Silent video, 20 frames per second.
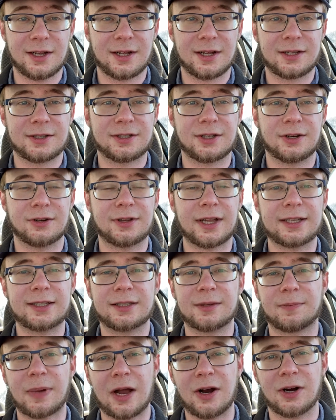So
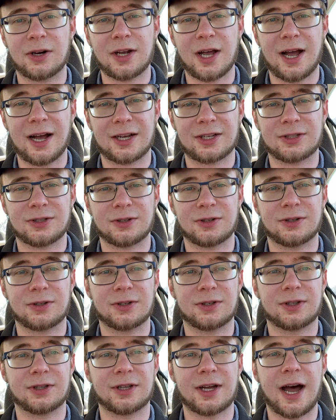that's the paradox
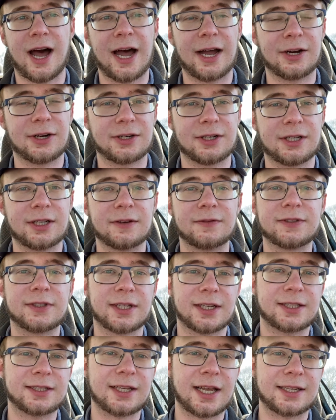or the irony of
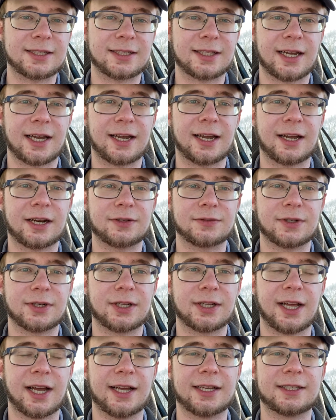success that I kind of
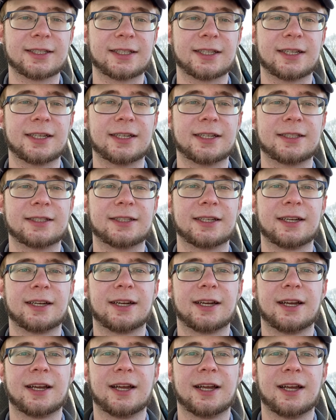realized is
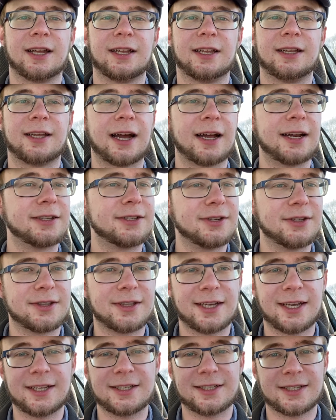you gotta do
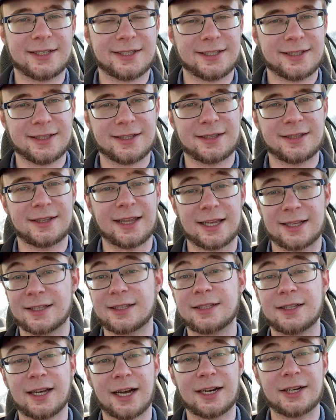things
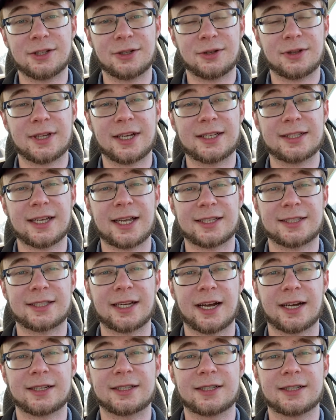that
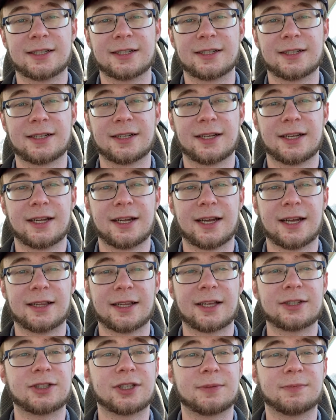suck.
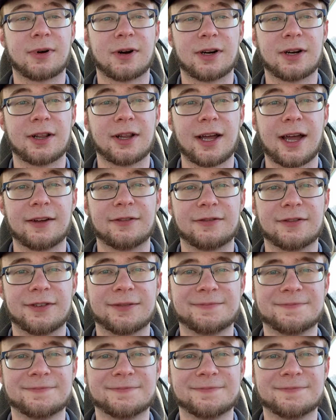And that's just part of life.